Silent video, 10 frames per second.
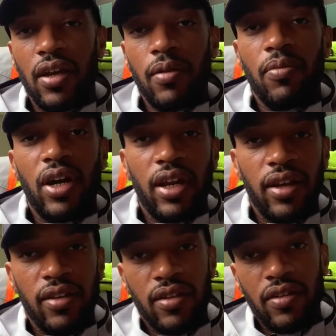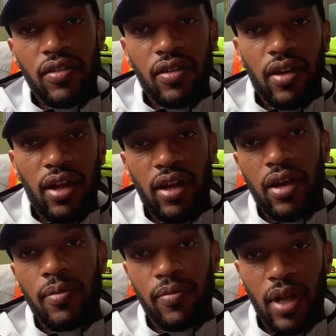But
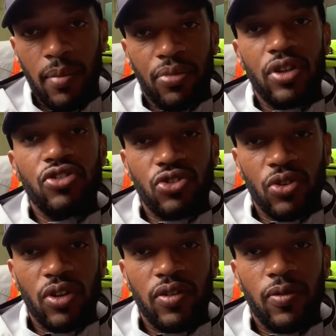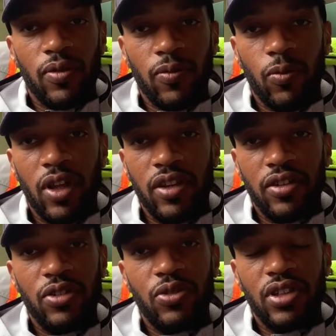I'm pretty sure one of the
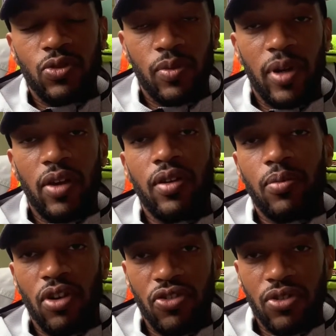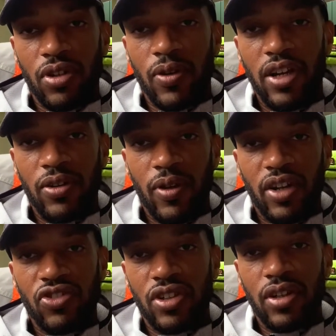unions will be able to point you in the right direction.